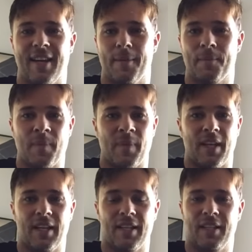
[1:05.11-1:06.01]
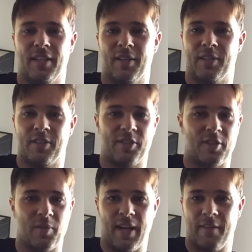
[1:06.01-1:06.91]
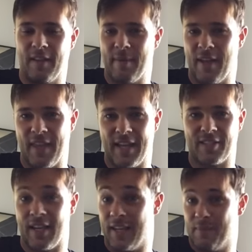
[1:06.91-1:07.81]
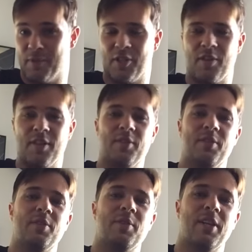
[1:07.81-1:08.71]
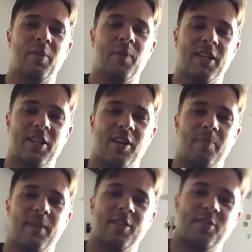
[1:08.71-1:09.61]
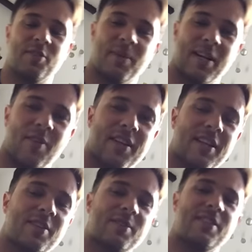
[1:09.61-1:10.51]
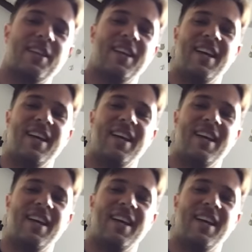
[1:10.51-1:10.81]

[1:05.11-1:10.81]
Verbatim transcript: uh, uh, you know, there's a certain way I feel about things like I'm sure you do too, like we guitar players do with our egos.